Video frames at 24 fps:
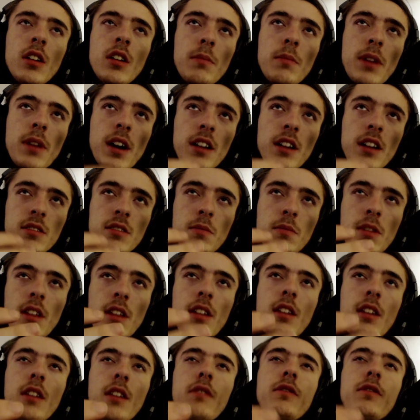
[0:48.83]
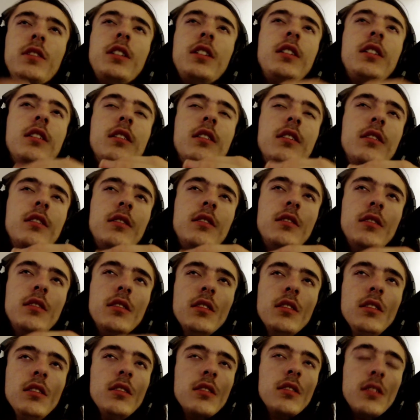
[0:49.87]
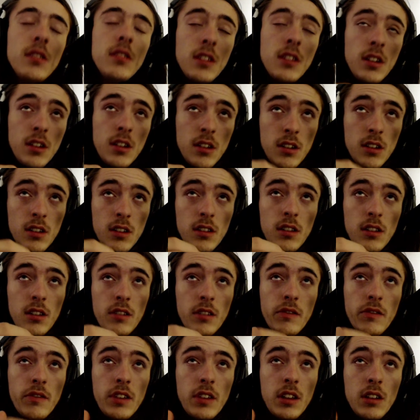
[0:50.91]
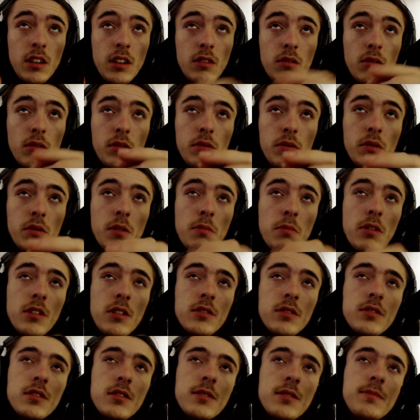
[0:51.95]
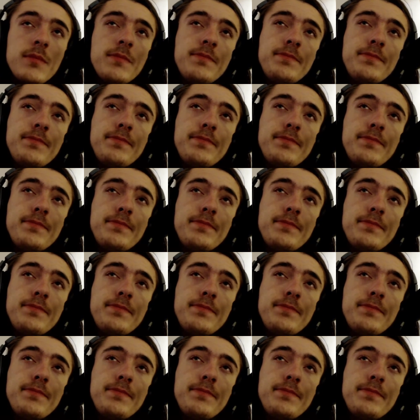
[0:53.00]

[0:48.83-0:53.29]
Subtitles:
possibly gifting this vehicle to a person.